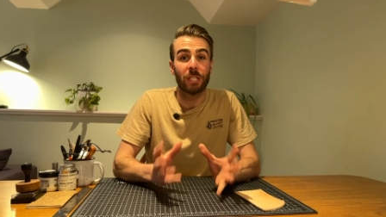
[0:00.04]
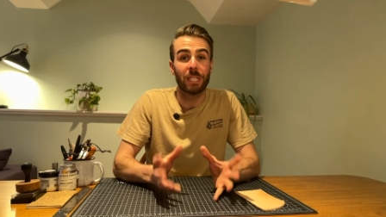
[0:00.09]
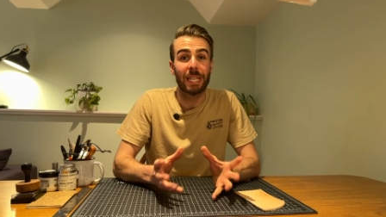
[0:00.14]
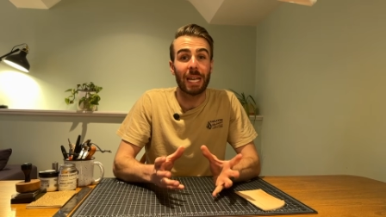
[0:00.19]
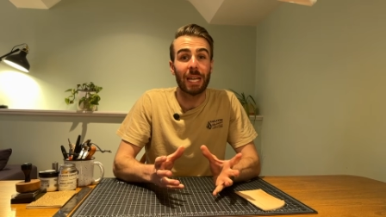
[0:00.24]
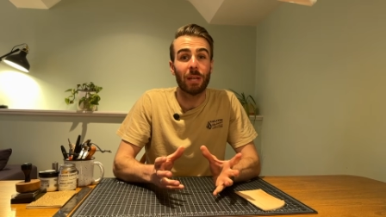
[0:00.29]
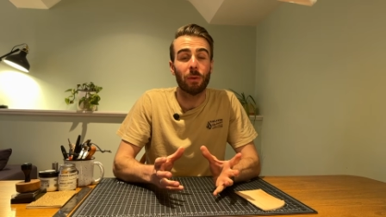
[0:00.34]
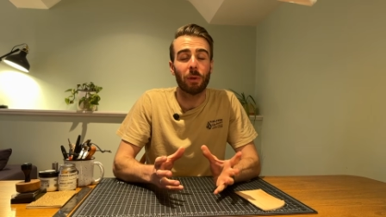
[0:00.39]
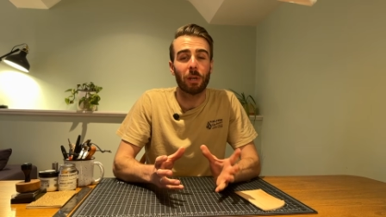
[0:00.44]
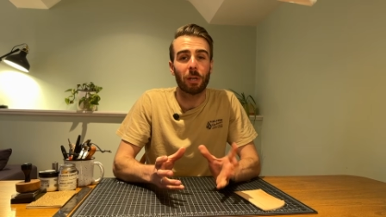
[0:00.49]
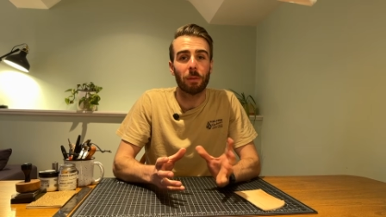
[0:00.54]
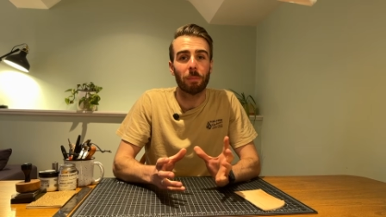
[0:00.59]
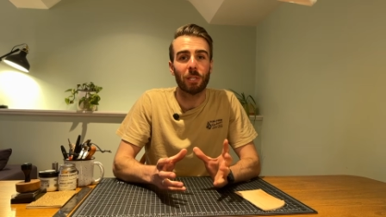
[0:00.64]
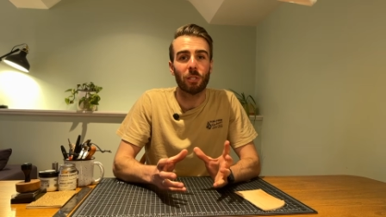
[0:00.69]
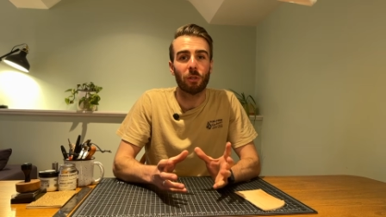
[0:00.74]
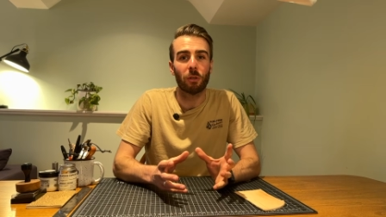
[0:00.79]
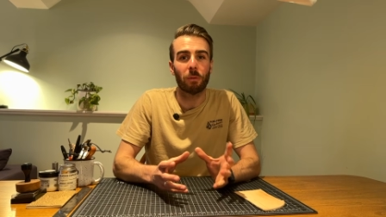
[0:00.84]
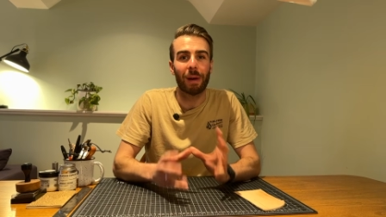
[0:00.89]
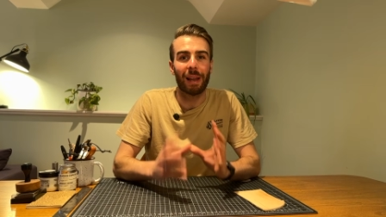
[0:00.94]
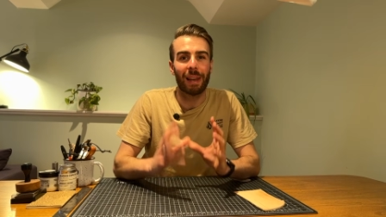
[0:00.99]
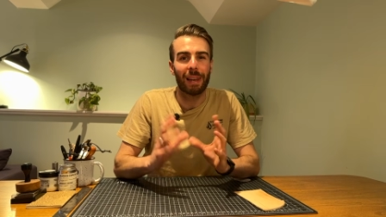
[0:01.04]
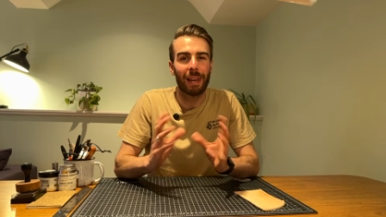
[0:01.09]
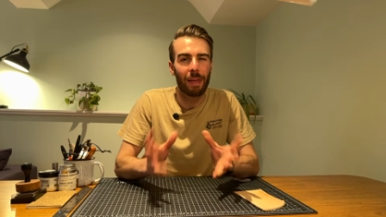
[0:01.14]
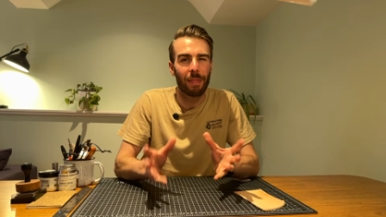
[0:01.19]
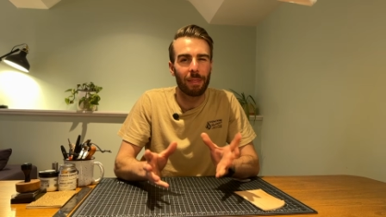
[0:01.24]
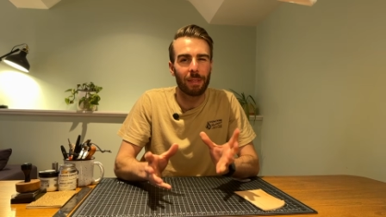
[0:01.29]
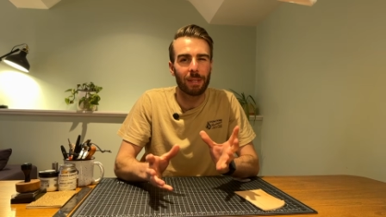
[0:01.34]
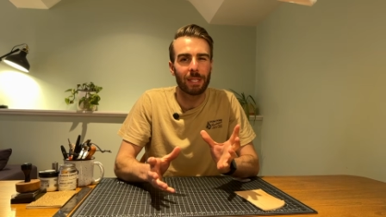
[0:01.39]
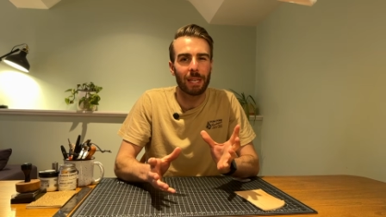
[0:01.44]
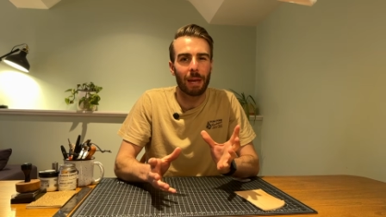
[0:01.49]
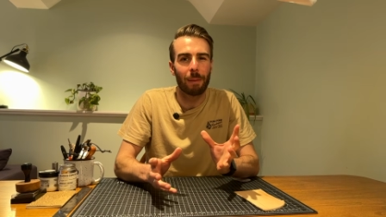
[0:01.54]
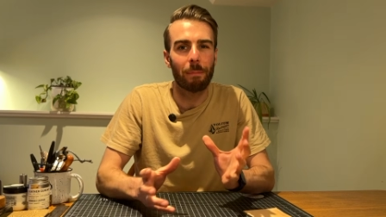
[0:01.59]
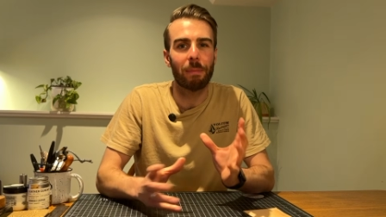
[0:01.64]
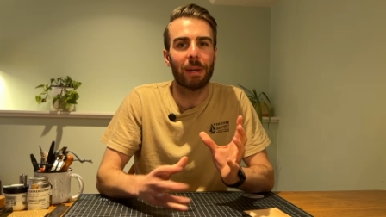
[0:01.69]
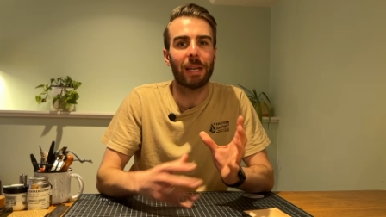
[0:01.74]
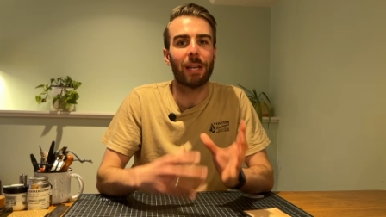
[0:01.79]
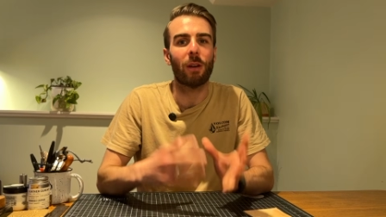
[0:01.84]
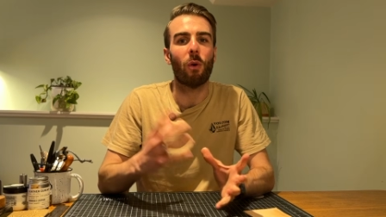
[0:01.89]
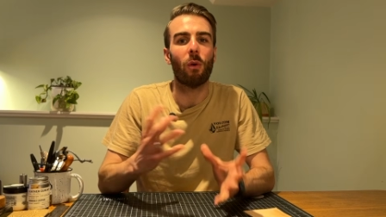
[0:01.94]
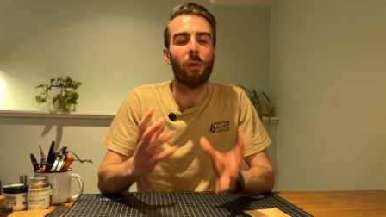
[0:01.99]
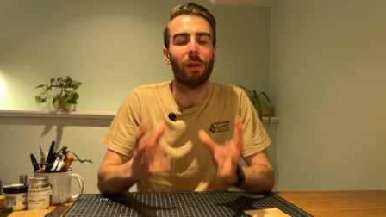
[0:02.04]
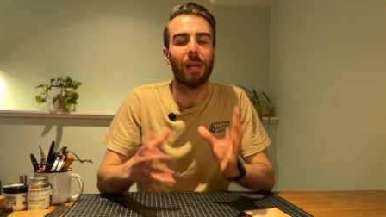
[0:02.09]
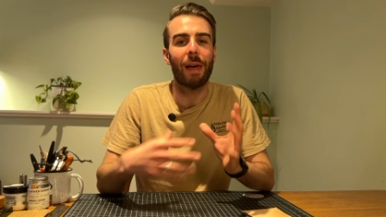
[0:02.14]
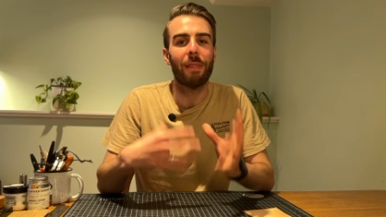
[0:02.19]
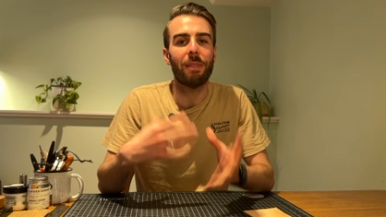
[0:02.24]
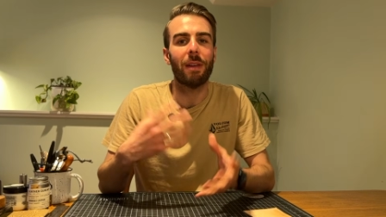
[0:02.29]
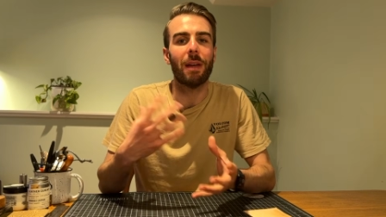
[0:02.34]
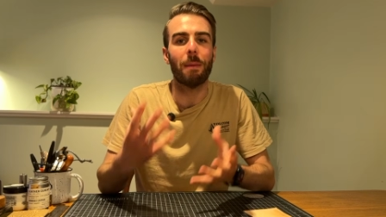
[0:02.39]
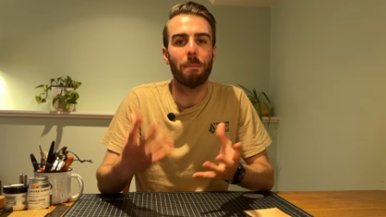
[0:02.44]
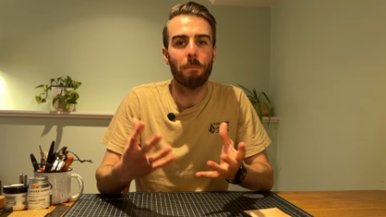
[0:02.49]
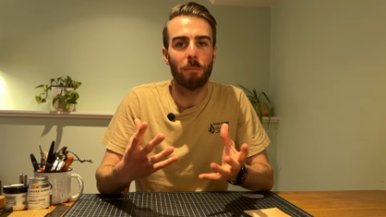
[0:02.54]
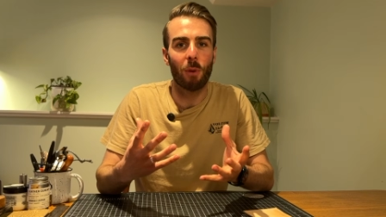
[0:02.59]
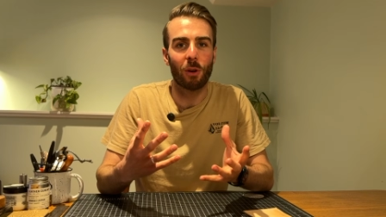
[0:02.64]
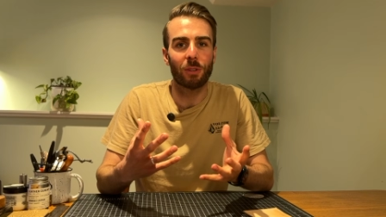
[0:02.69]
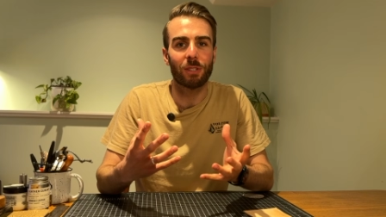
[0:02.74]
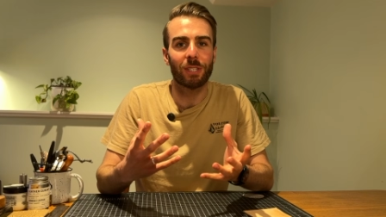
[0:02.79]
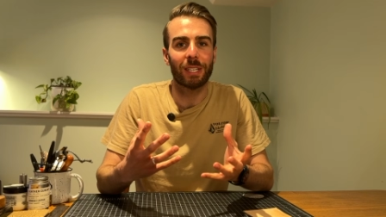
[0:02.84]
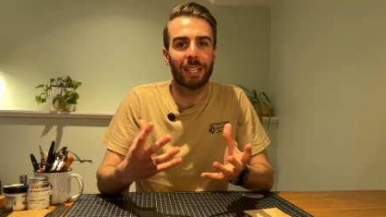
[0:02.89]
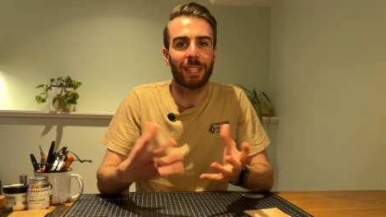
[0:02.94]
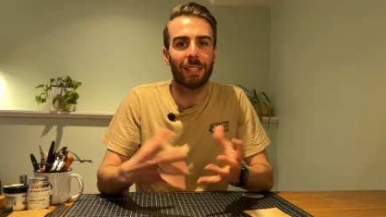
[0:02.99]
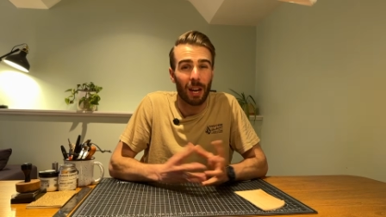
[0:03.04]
today we're going to be talking about leather stamping or leather embossing.